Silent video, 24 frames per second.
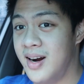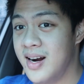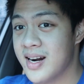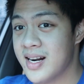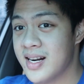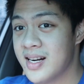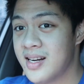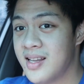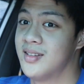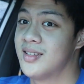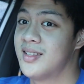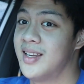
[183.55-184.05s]

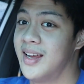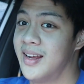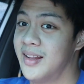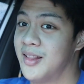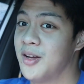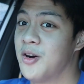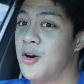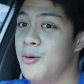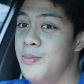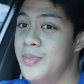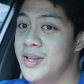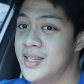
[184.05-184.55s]
art because like the
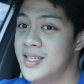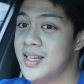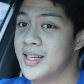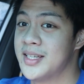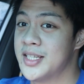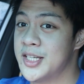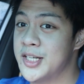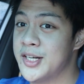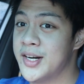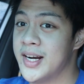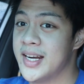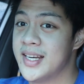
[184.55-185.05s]
Kobe 6
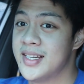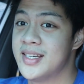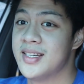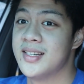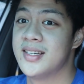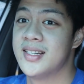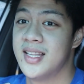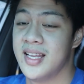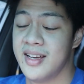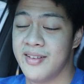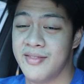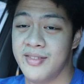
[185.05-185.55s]
Grinch
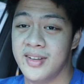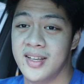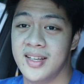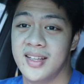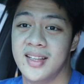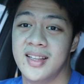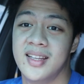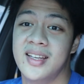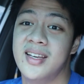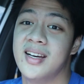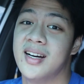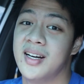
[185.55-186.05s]
is
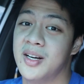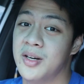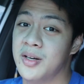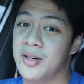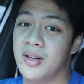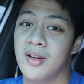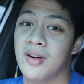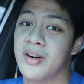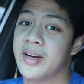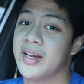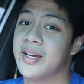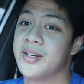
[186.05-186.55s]
definitely a
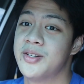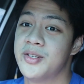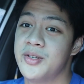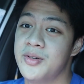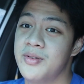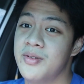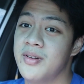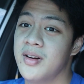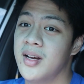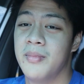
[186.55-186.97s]
good looking shoe,